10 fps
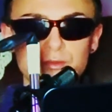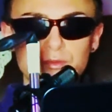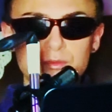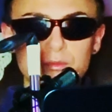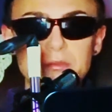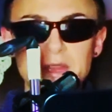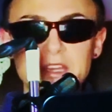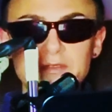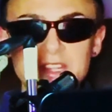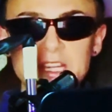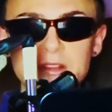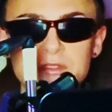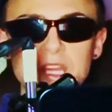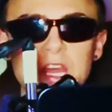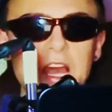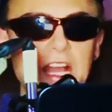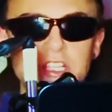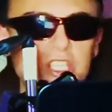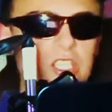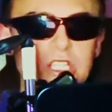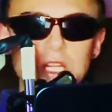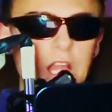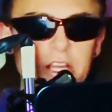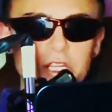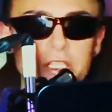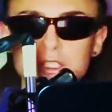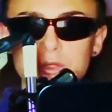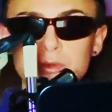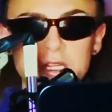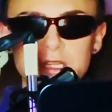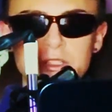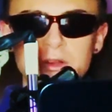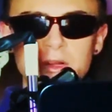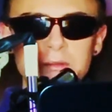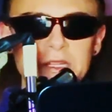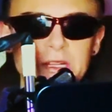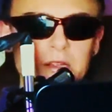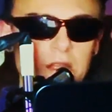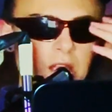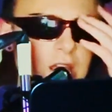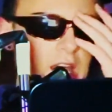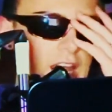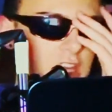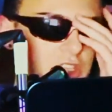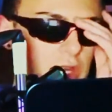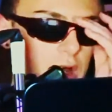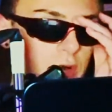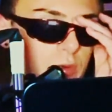me making videos. I couldn't do it. And you know what I mean? And so,